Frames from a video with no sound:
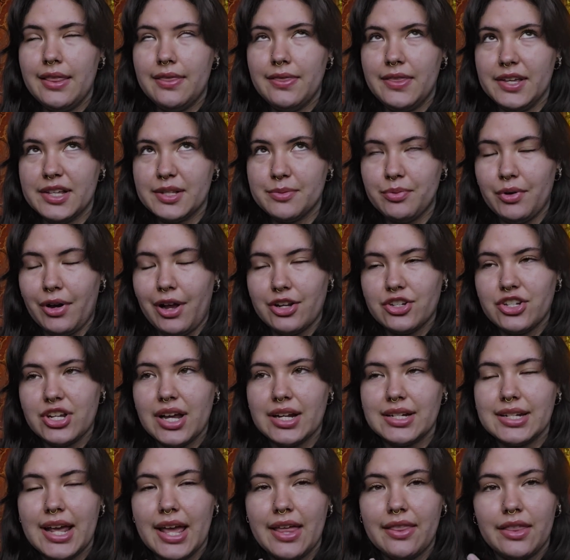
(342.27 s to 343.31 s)
this
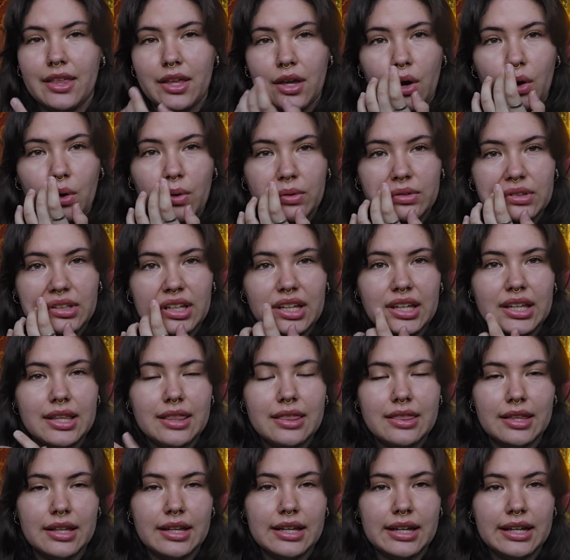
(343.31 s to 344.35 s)
project, and the only
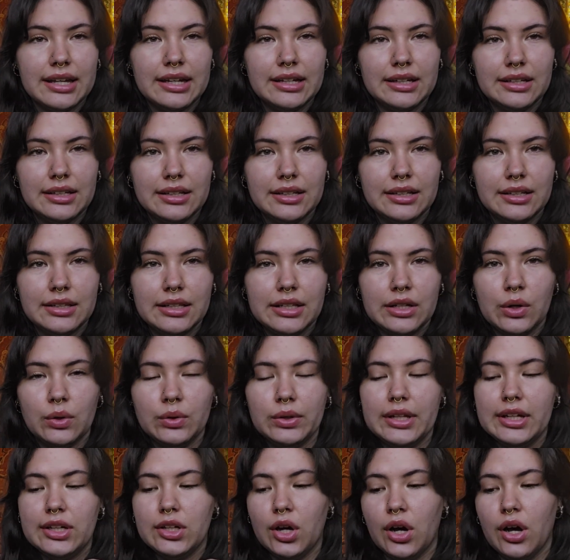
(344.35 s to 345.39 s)

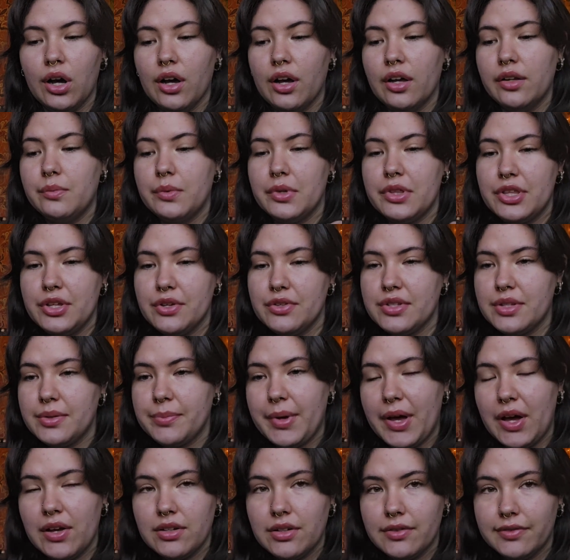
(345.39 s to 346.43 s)
con with using
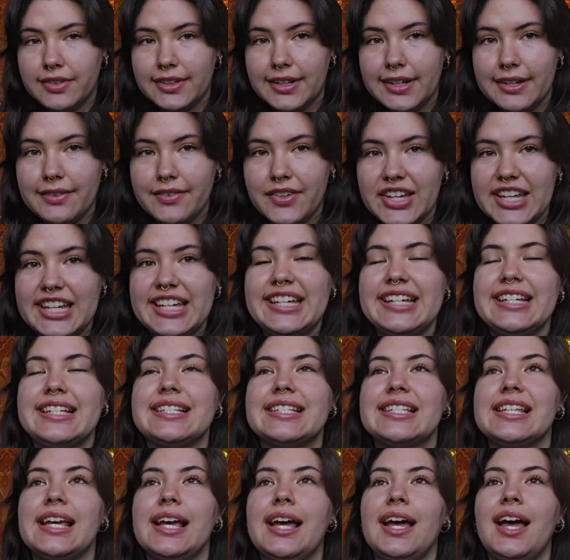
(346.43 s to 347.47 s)
Pound of Love
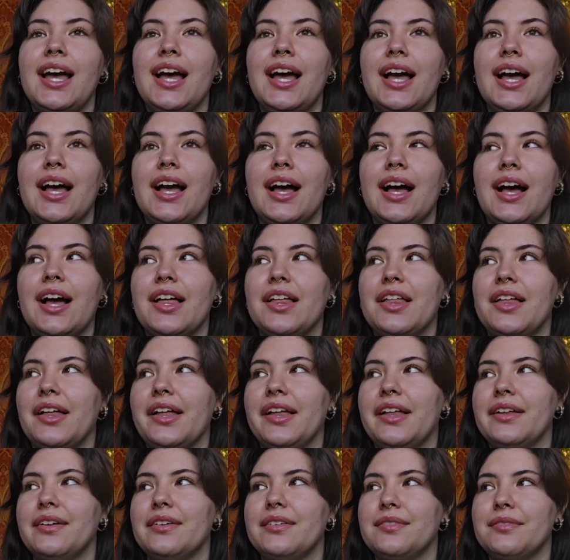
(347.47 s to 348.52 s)
is
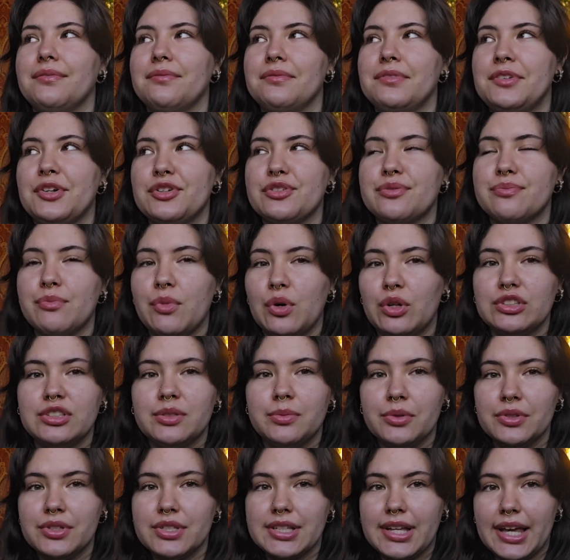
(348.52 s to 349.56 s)
there's
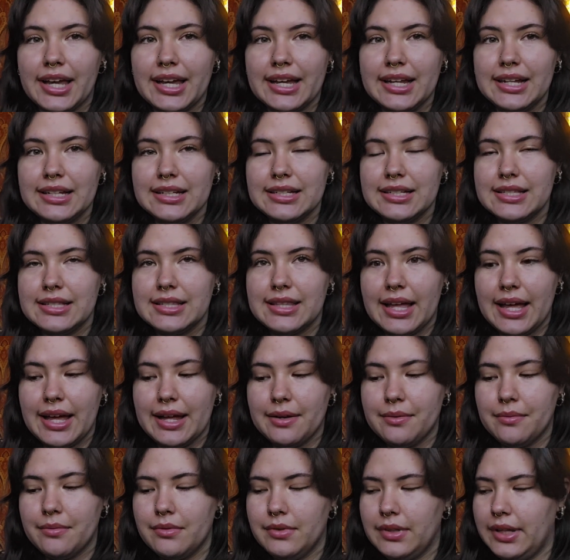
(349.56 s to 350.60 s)
multiple skeins
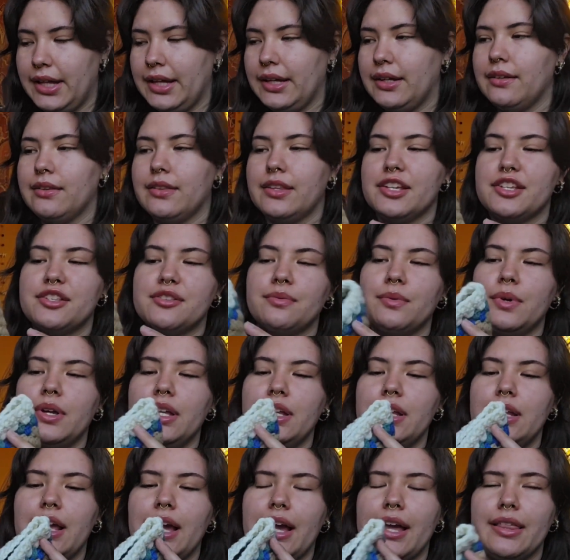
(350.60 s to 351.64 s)
that, like this
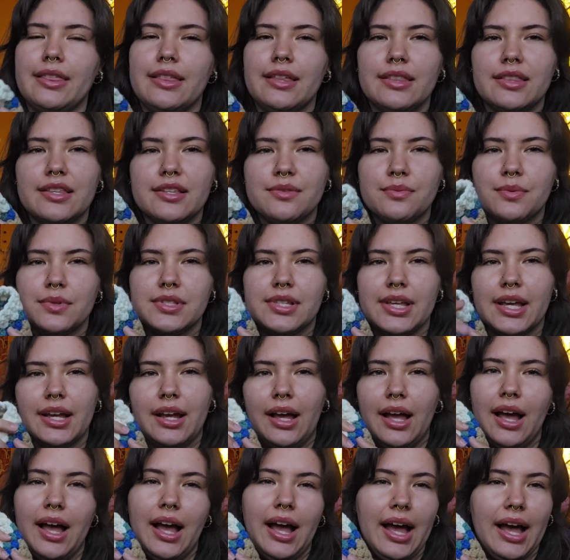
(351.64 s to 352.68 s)
one, I think this was like
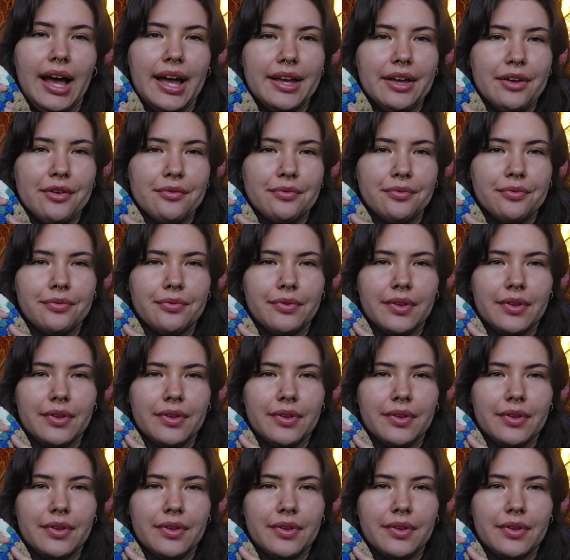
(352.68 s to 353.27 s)
a high of